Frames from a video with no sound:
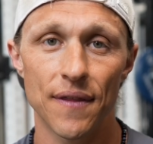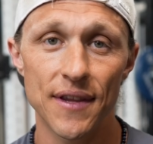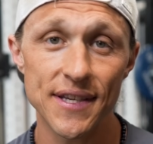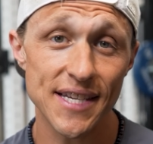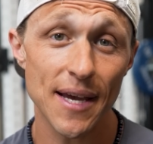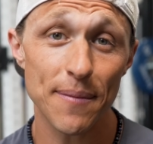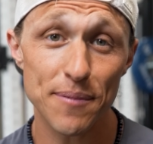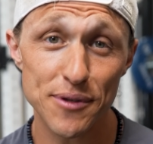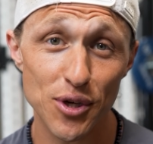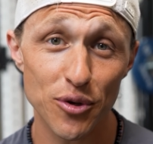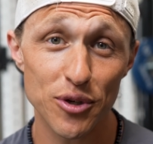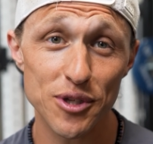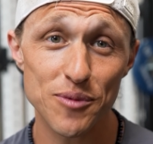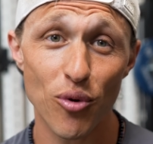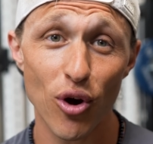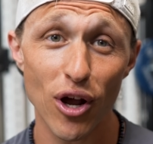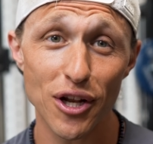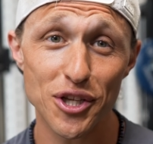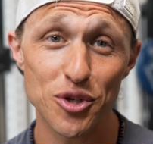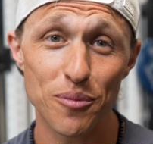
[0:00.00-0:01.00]
This episode is
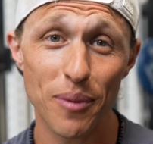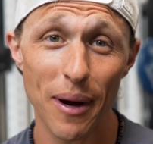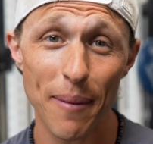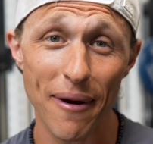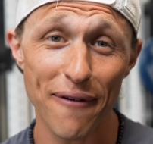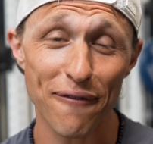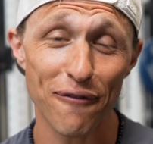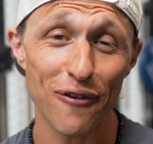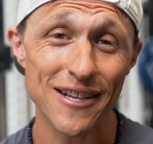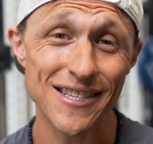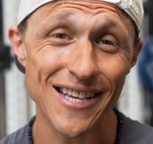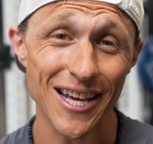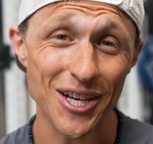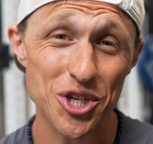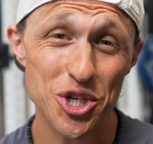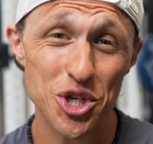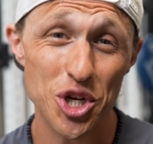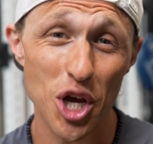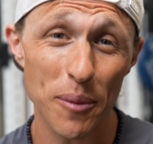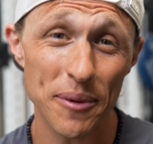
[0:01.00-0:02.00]
brought to you by my friends at
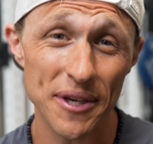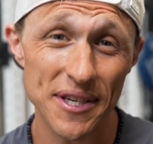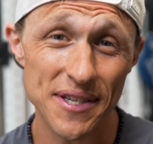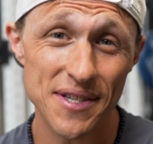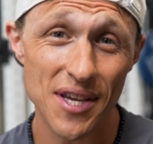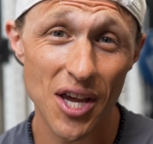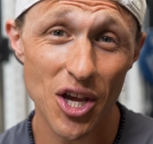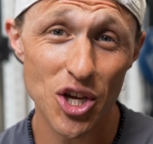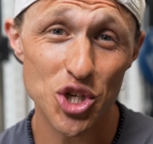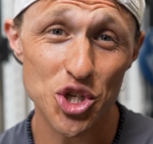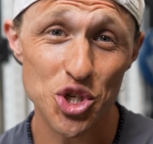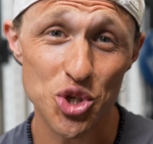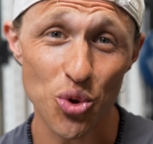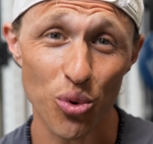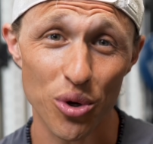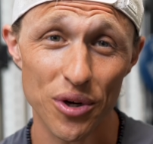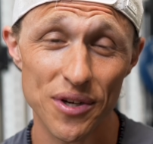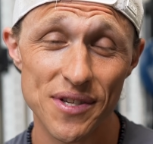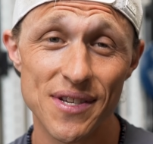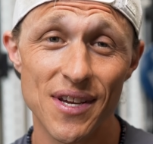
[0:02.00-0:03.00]
Chubbies
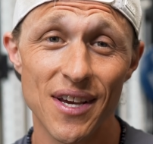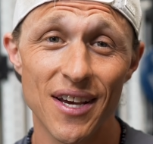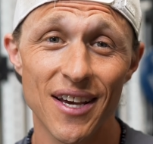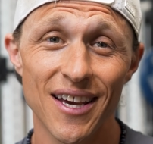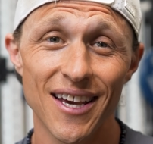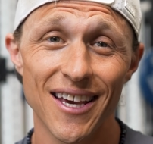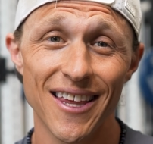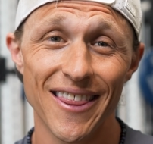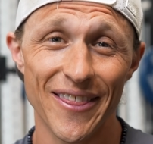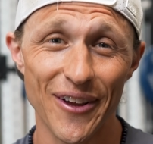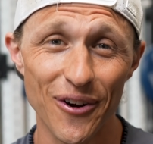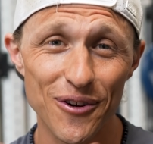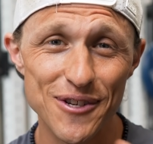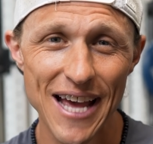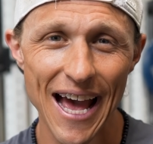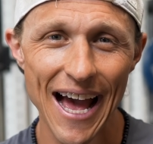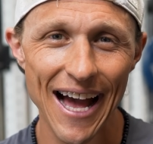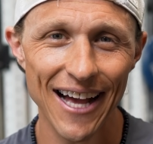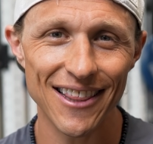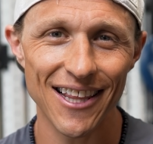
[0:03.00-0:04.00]
Shorts. Their
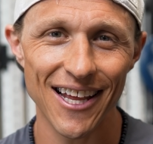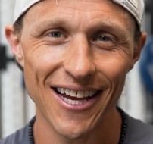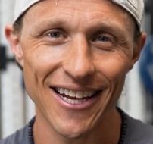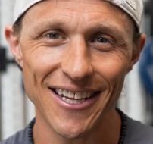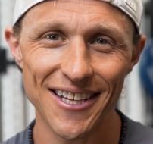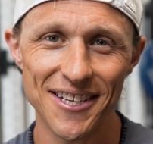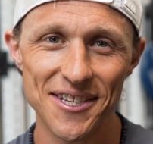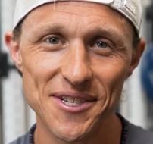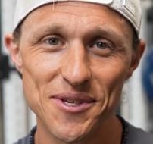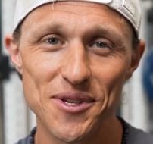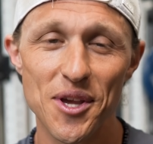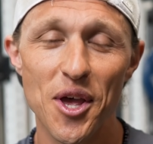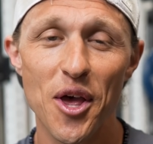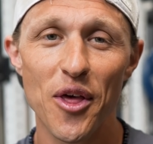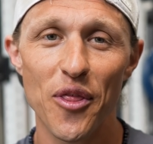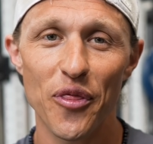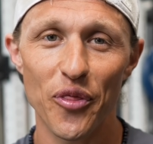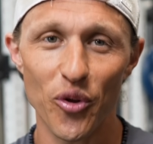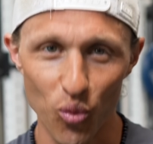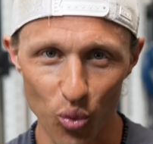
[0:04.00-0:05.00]
tagline is
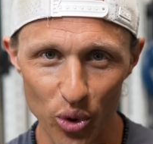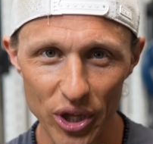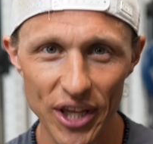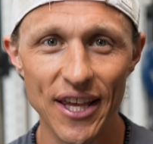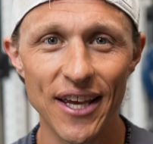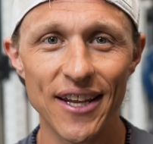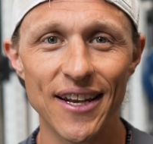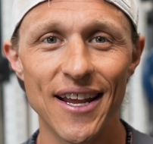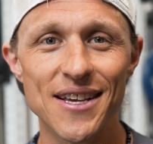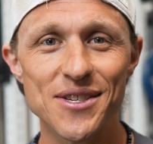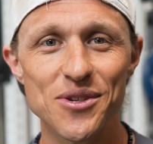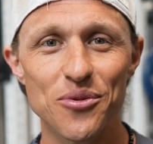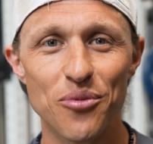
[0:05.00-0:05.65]
The weekend has